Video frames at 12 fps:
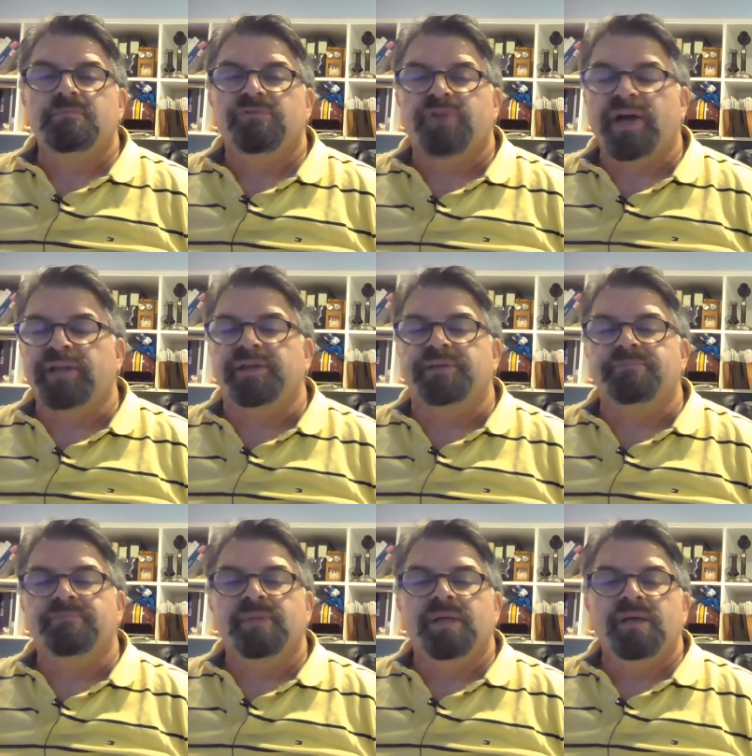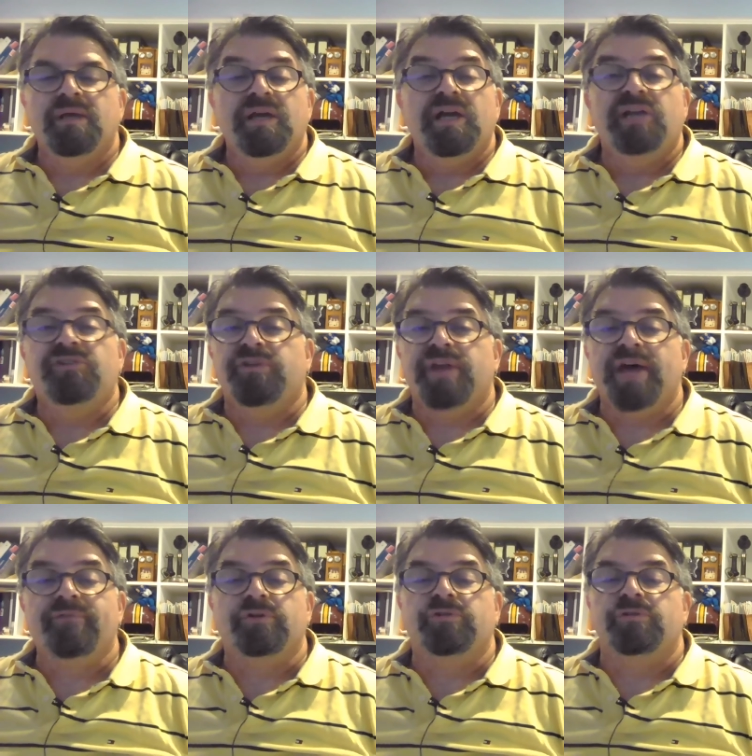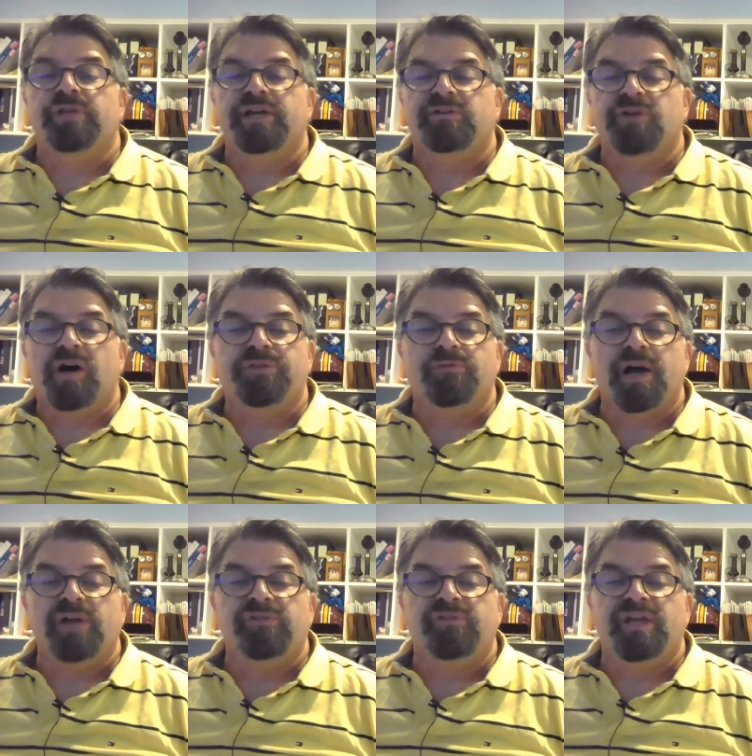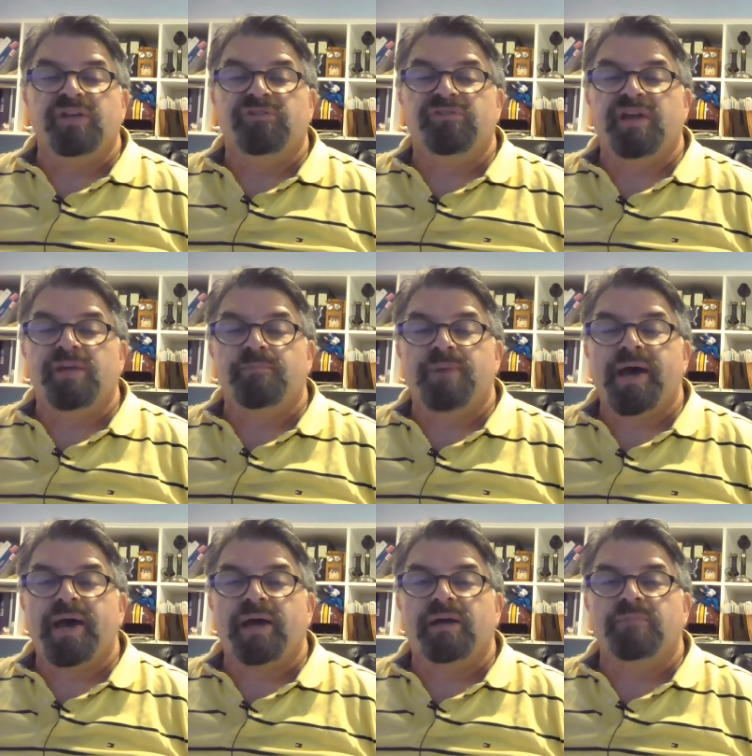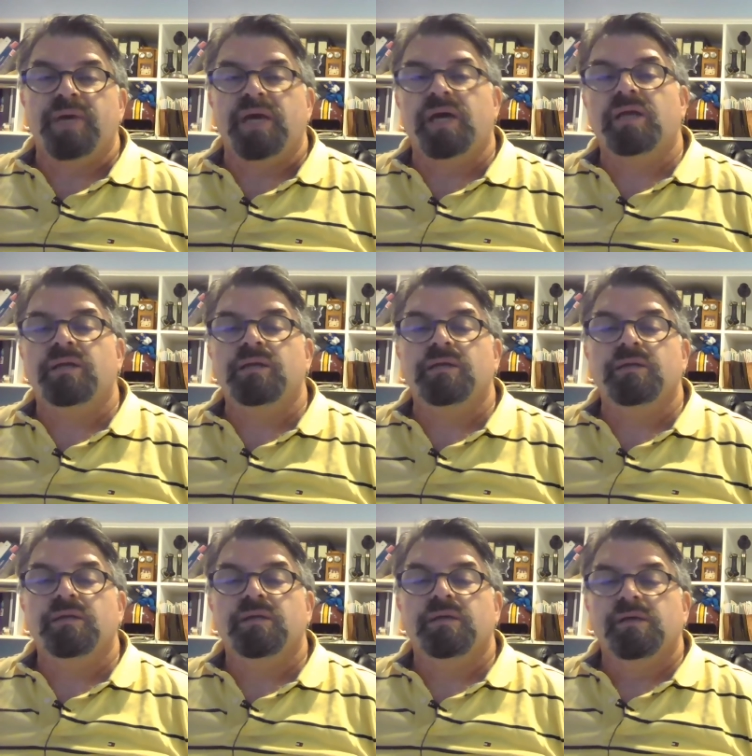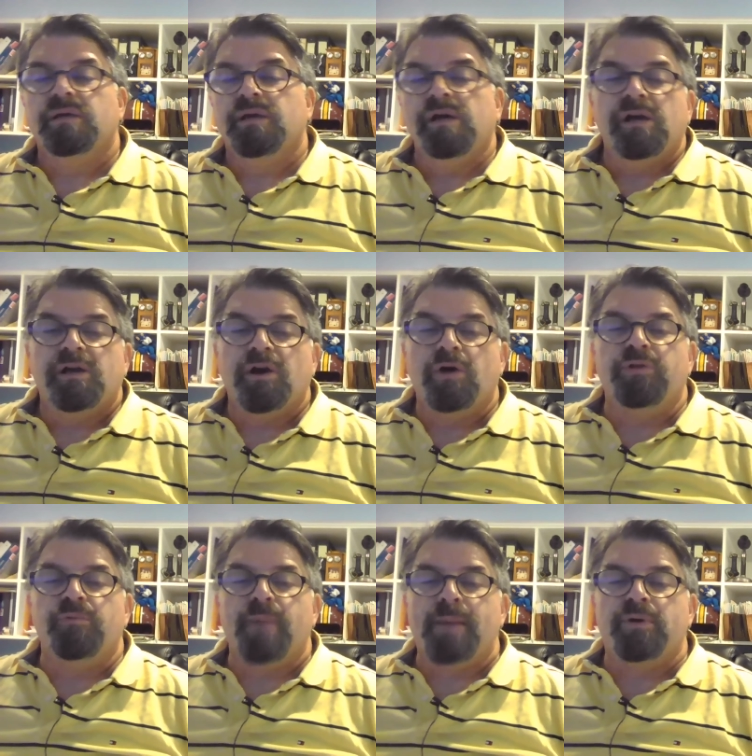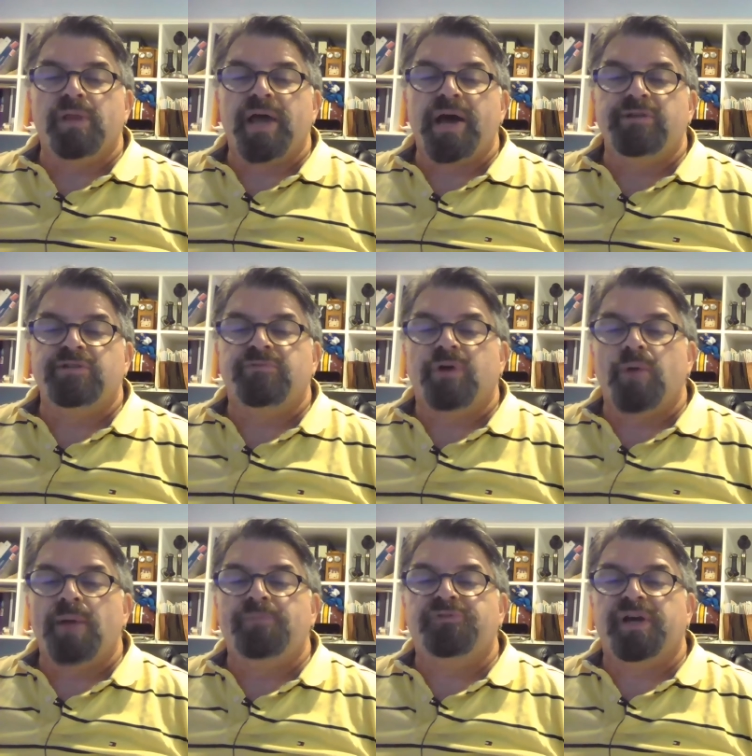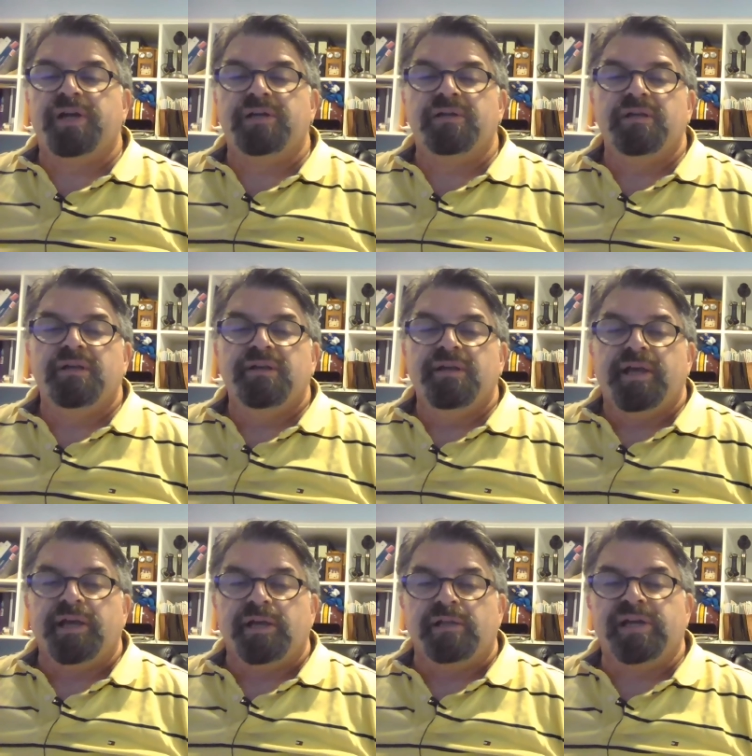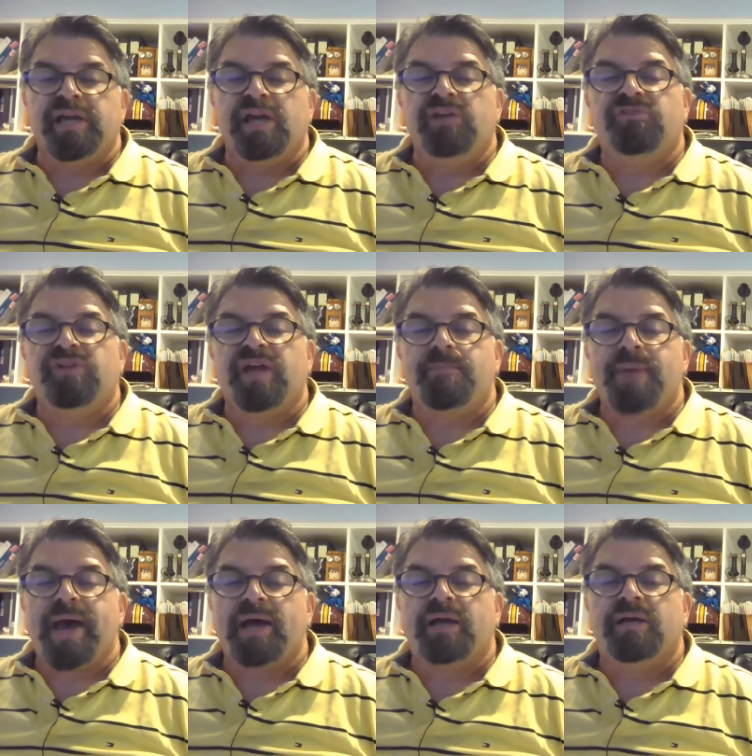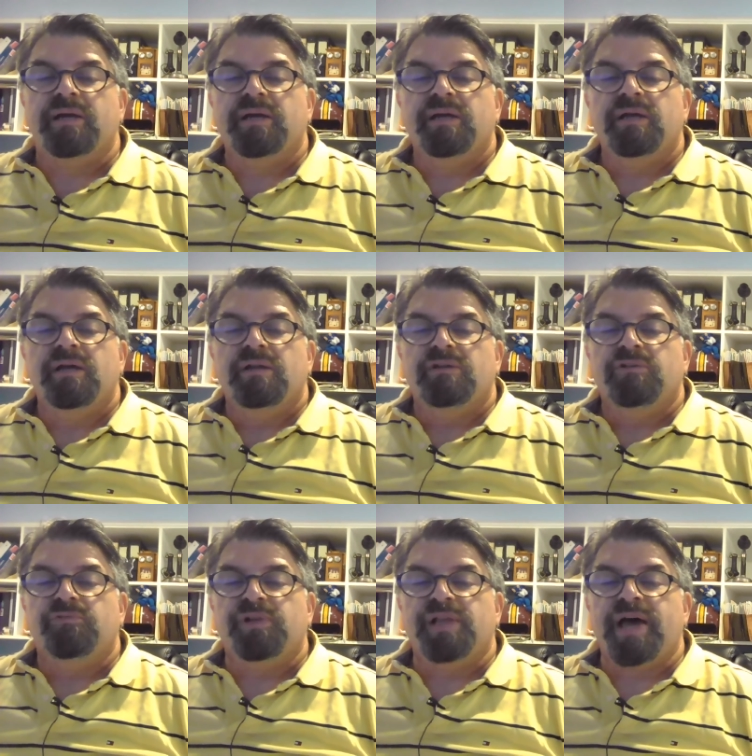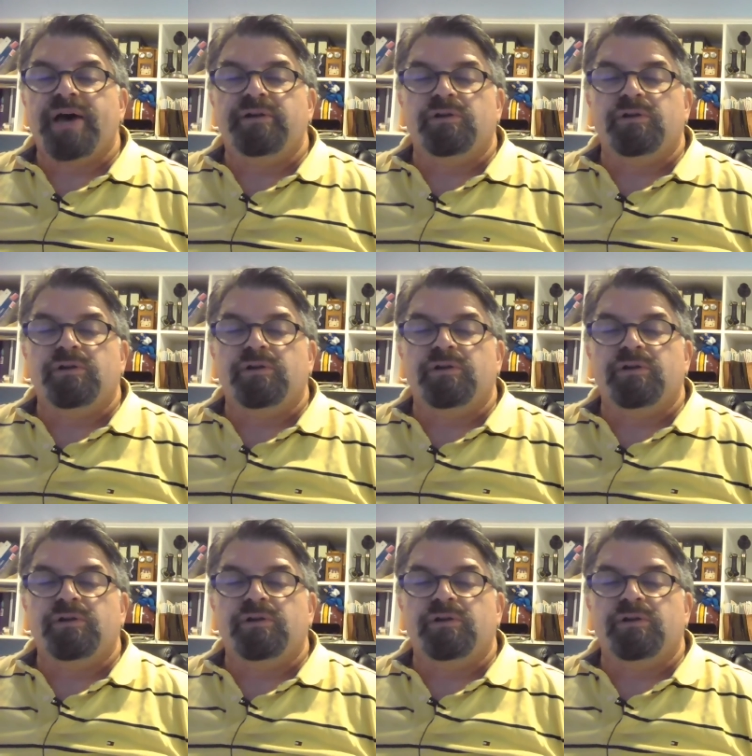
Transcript: Finally, it's never too late to authorize the ACA PAC, man. Go to the member lounge of our website and click ACA PAC to fill out